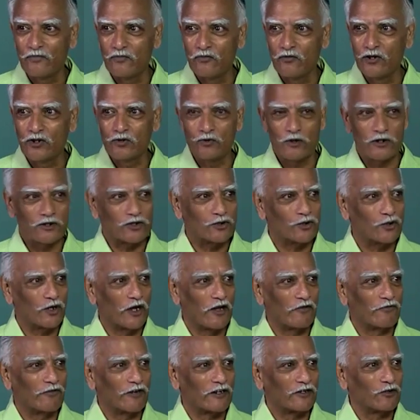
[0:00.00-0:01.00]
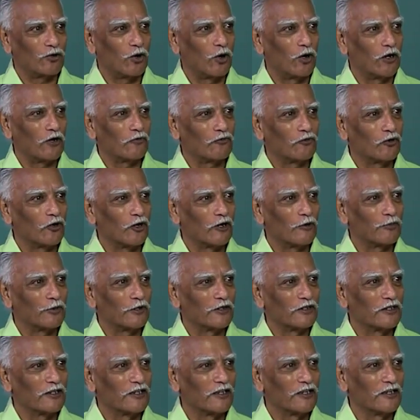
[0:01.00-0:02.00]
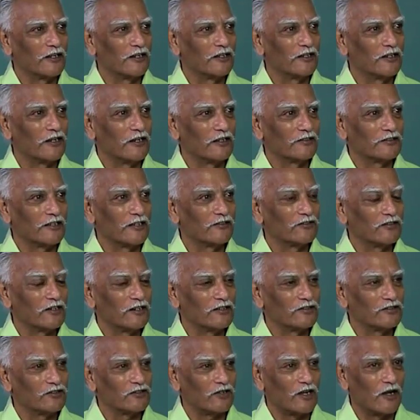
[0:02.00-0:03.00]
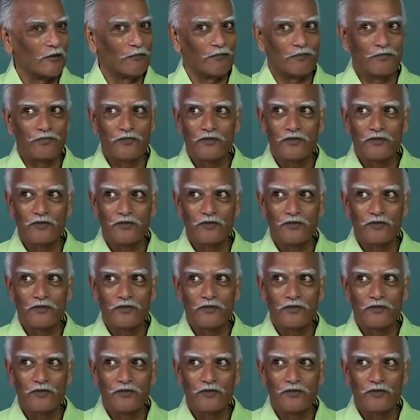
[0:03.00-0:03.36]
which was to affect all of Europe in the, in the centuries to come.